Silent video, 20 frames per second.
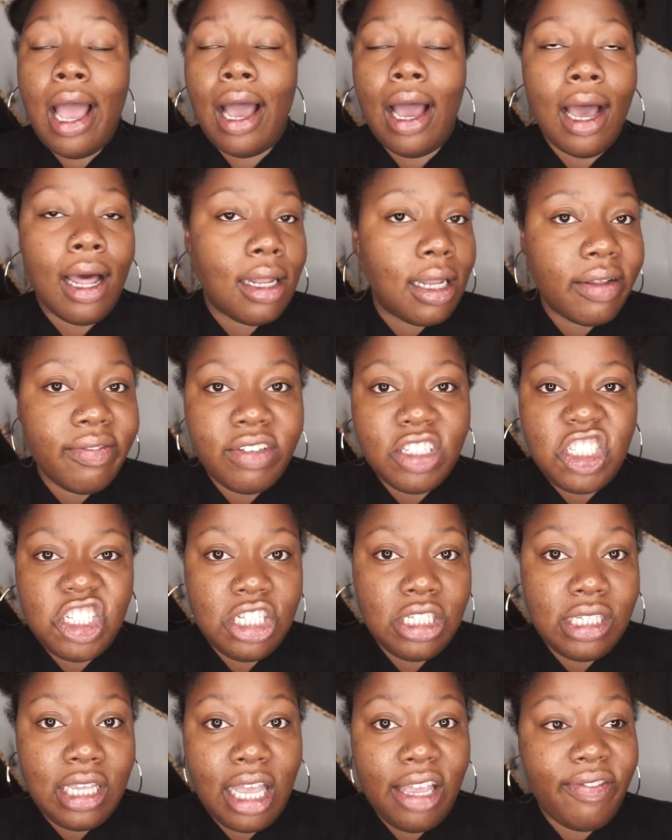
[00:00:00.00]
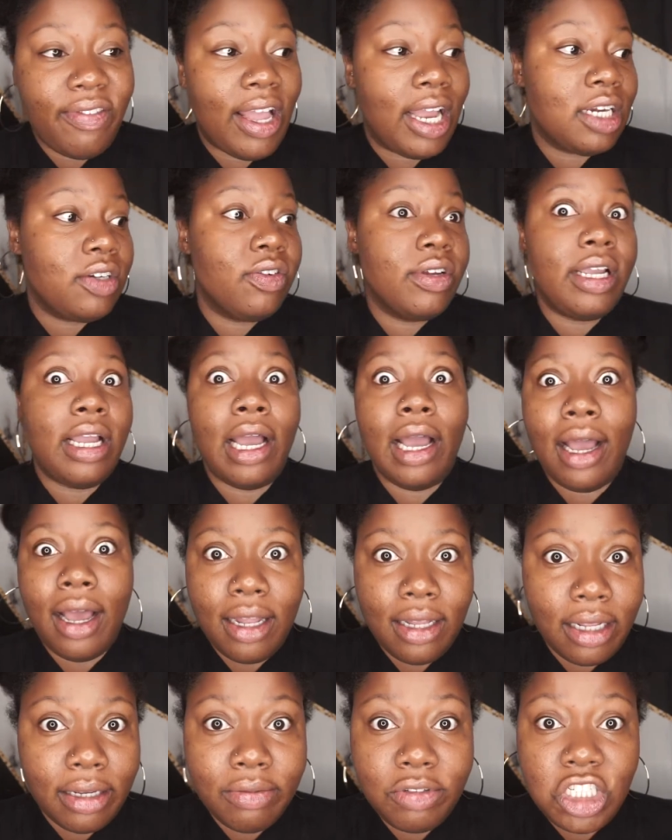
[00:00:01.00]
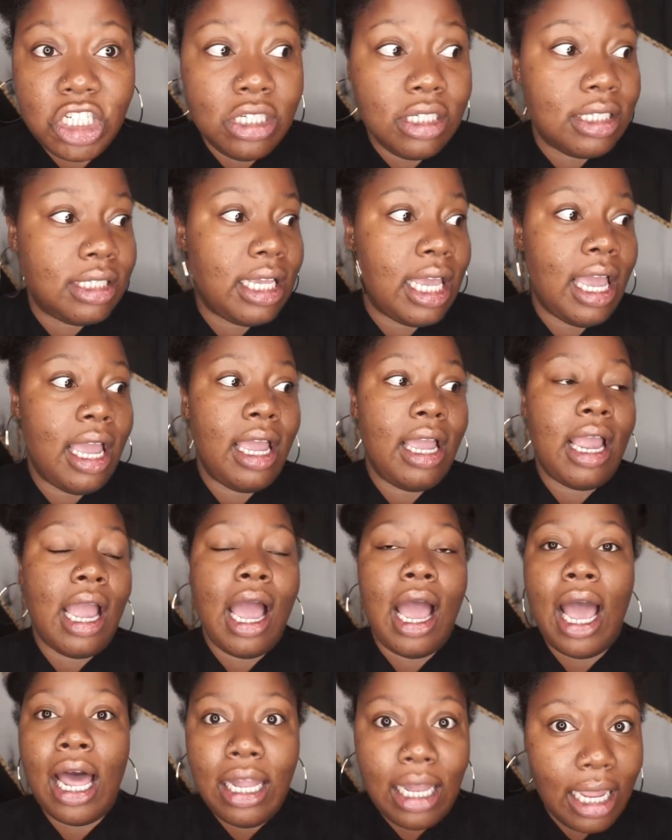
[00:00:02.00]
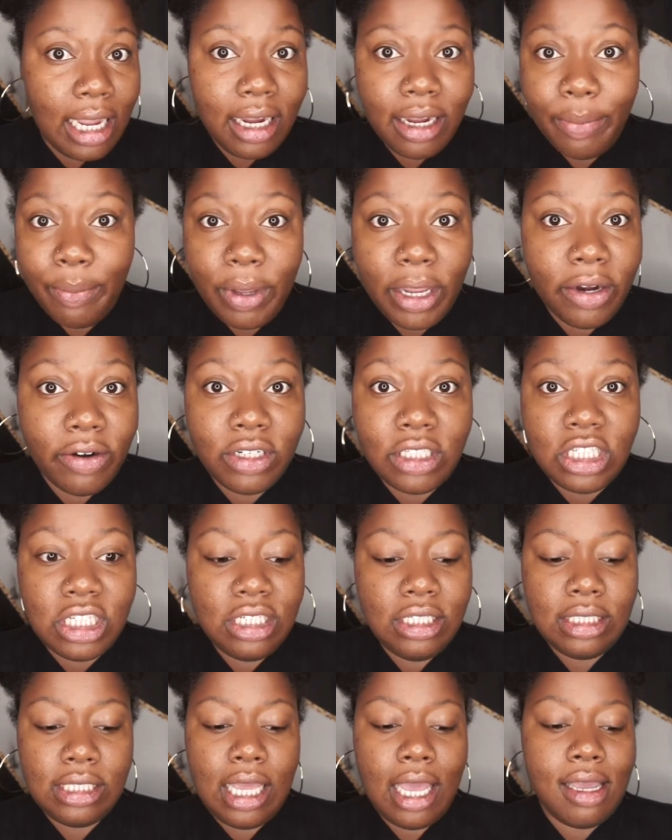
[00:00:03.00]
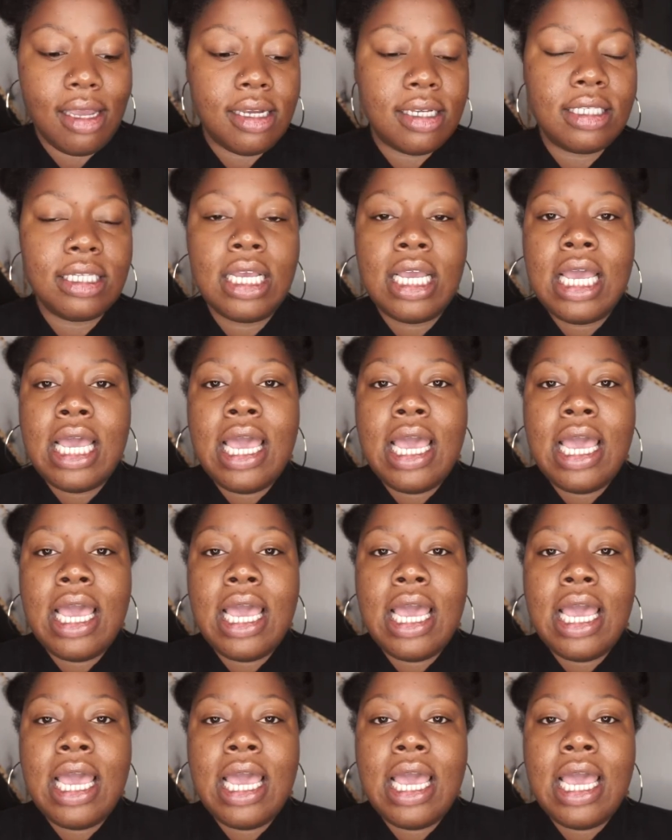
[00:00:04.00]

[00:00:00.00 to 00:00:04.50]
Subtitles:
I love the Cheesecake Factory. I love cheesecake. I like comparing cheesecakes.